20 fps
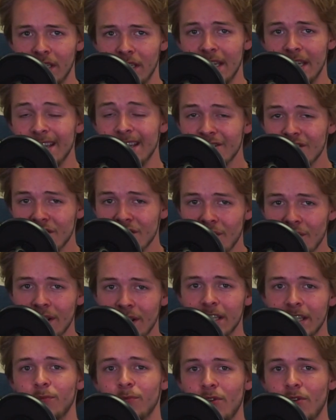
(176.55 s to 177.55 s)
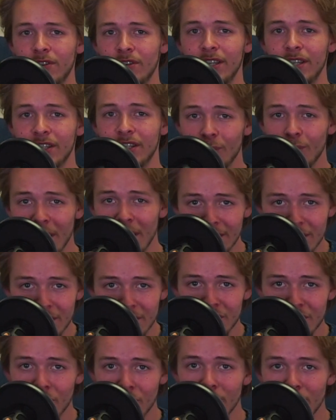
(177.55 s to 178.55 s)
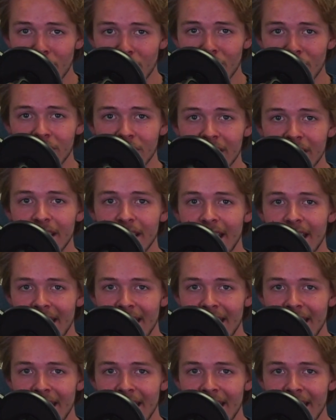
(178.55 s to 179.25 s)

He has shown us mercy, so we ought to show mercy